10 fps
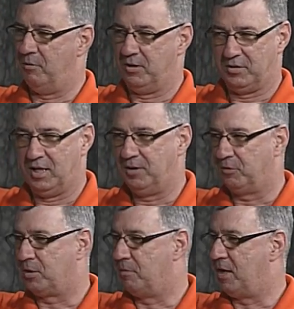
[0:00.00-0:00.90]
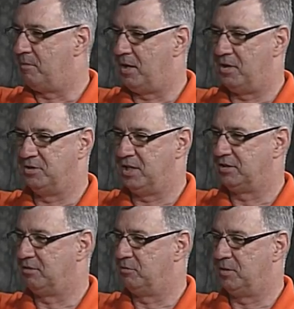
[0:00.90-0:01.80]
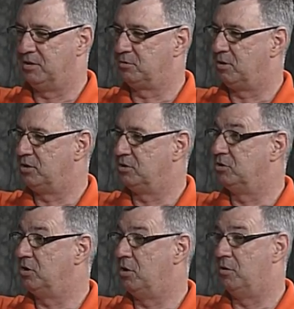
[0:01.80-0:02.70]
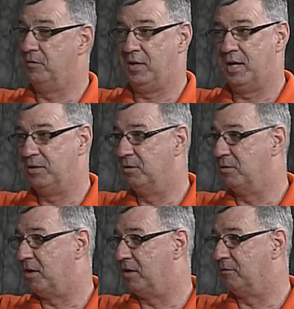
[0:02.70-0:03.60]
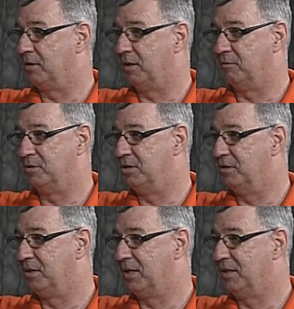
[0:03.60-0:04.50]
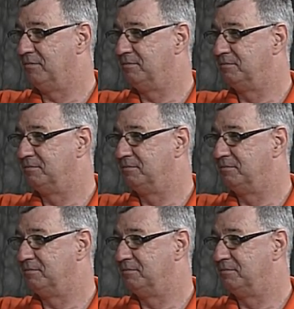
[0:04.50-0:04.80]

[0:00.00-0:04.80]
I want to thank you for coming on, but I always ask everybody this question. So if you had to do it all over again, would you do it again?